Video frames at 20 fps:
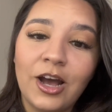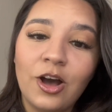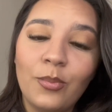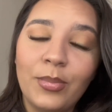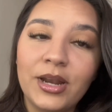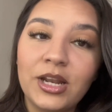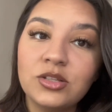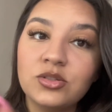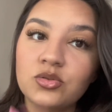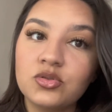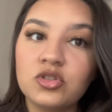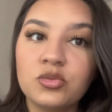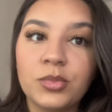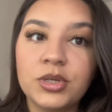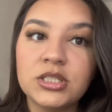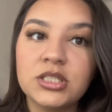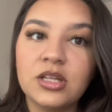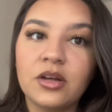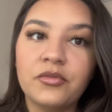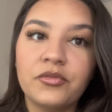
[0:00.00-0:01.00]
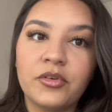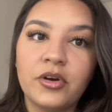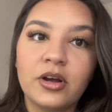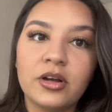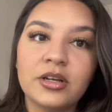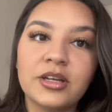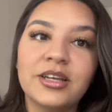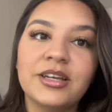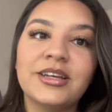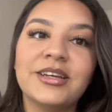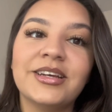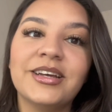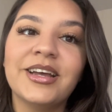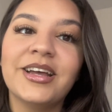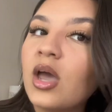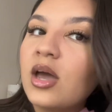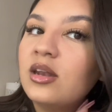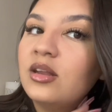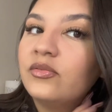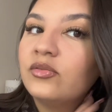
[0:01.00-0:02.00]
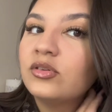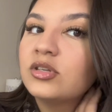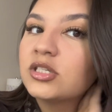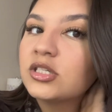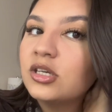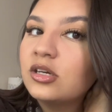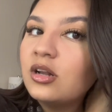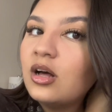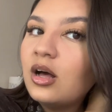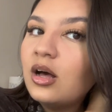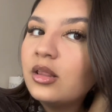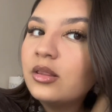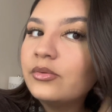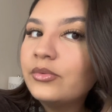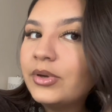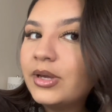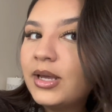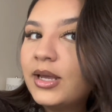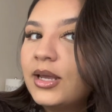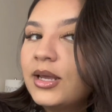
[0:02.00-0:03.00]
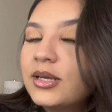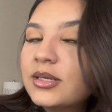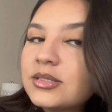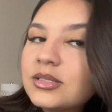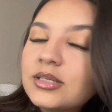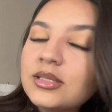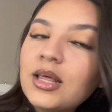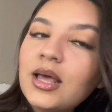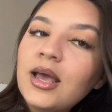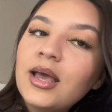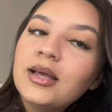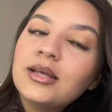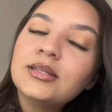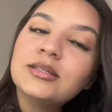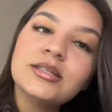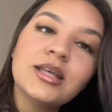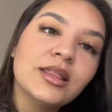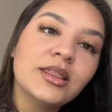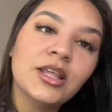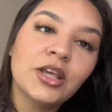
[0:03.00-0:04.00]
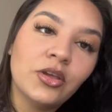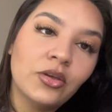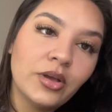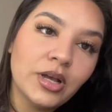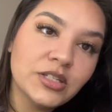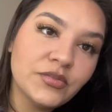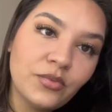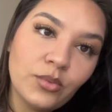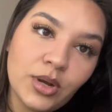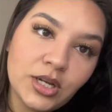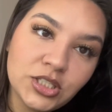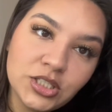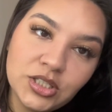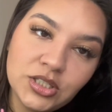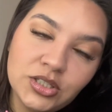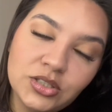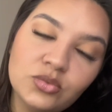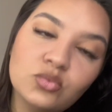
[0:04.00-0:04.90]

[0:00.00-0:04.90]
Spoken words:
I hope I didn't do too much stuff wrong. And if you stood all the way to the end, thank you guys for watching.